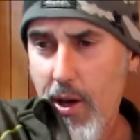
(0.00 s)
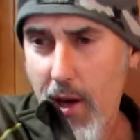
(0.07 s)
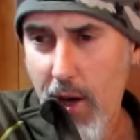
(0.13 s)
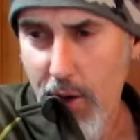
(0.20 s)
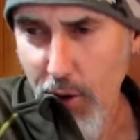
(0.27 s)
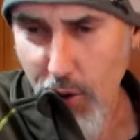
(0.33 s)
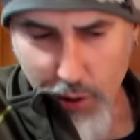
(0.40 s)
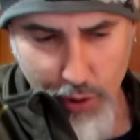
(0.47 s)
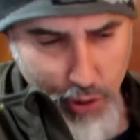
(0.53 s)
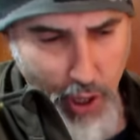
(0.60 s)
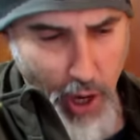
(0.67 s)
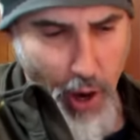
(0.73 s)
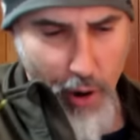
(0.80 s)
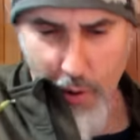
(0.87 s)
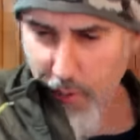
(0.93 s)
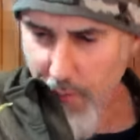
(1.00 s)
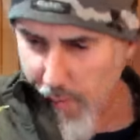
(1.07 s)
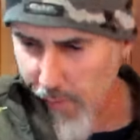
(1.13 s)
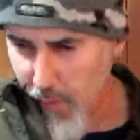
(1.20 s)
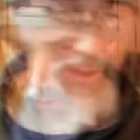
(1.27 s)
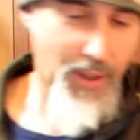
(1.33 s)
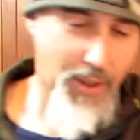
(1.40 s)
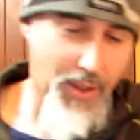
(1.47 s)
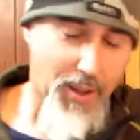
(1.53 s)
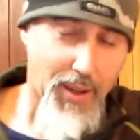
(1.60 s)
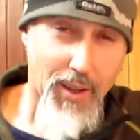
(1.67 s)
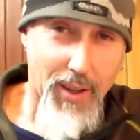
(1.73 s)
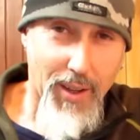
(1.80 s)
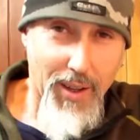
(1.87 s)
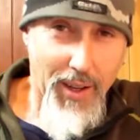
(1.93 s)
and you're good to go.
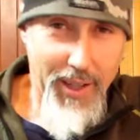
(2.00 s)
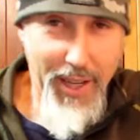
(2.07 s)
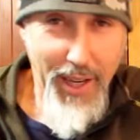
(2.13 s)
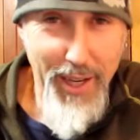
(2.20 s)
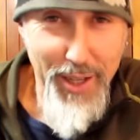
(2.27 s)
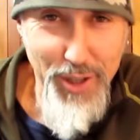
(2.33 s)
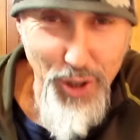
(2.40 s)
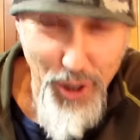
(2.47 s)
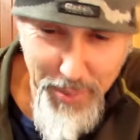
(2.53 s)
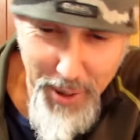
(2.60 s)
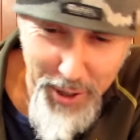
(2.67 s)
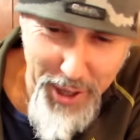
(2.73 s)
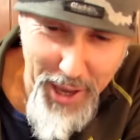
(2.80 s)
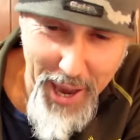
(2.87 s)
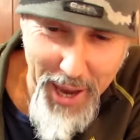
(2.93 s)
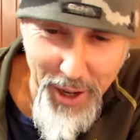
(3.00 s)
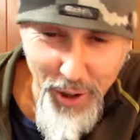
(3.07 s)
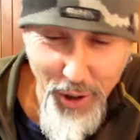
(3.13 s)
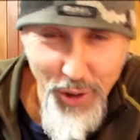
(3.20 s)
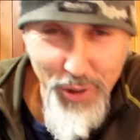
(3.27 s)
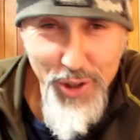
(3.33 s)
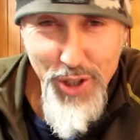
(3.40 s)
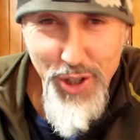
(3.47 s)
Okay, let's talk about the angle on the